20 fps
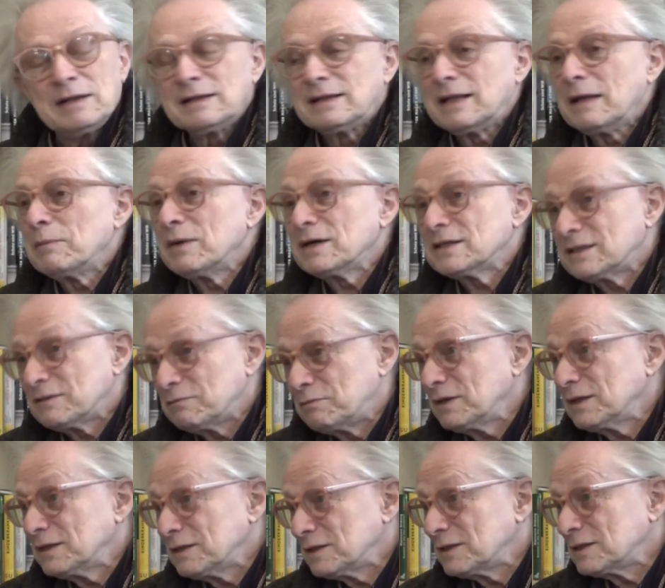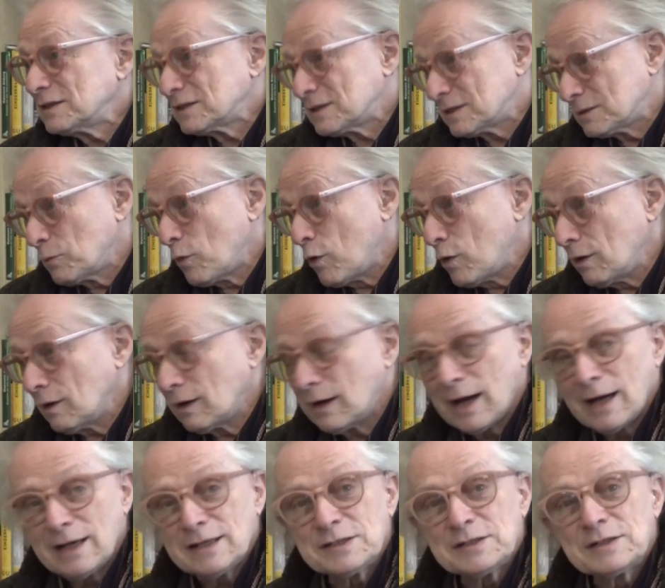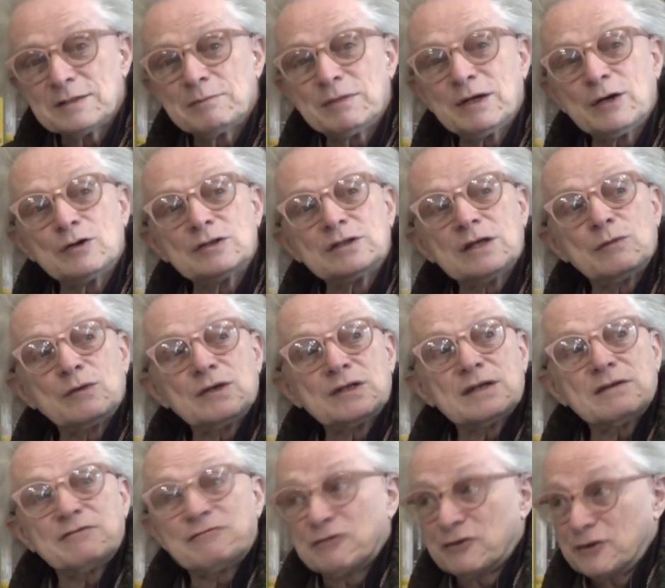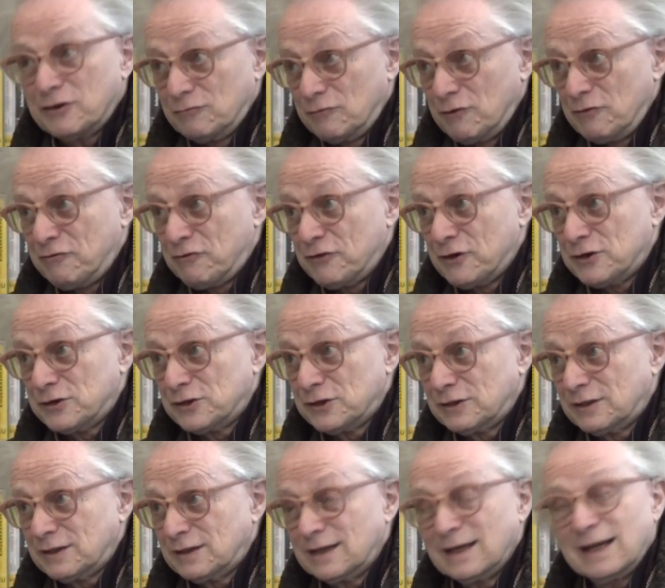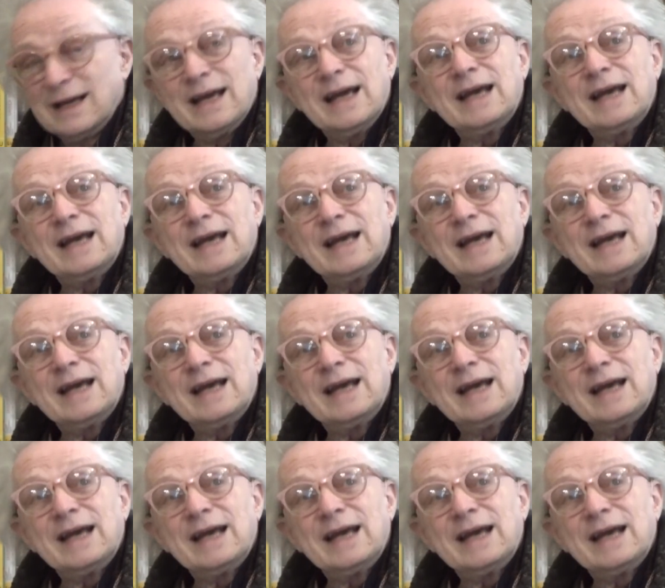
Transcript: There must have been smaller guys because there was a refrigerator,